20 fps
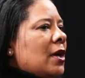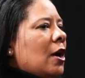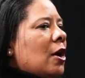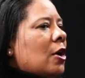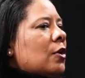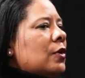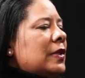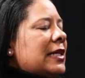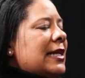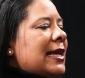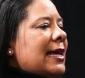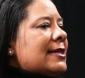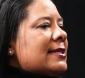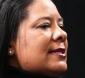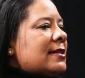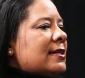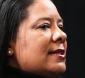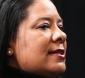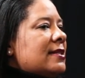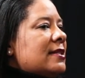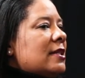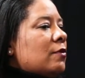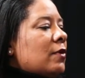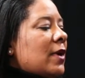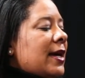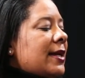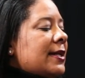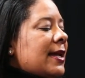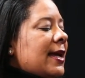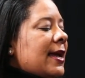Our only hesitancy
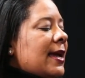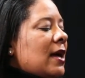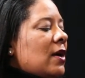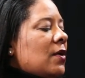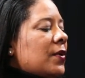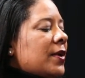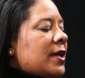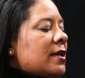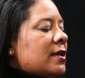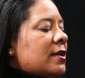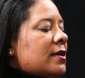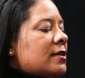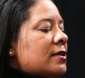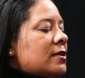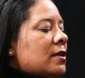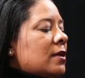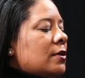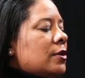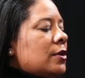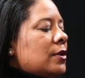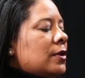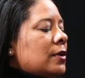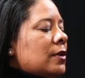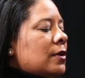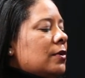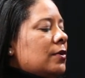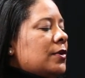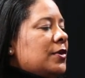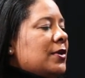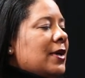right now is,
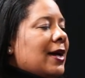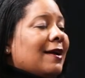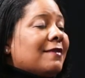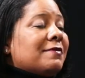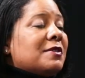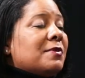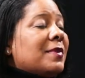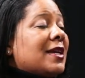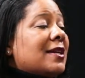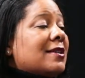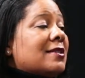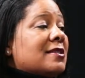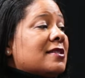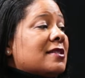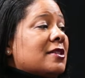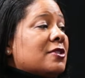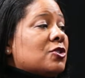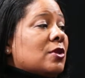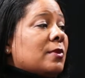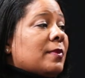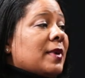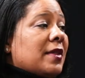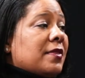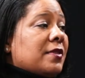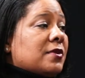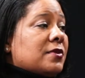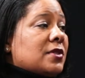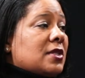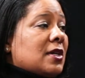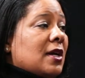you have to make a decision
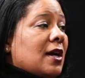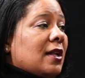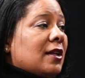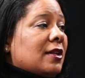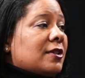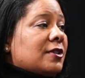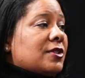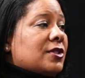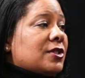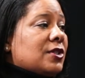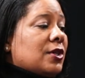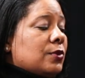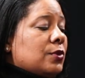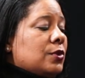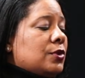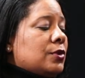about those dollars.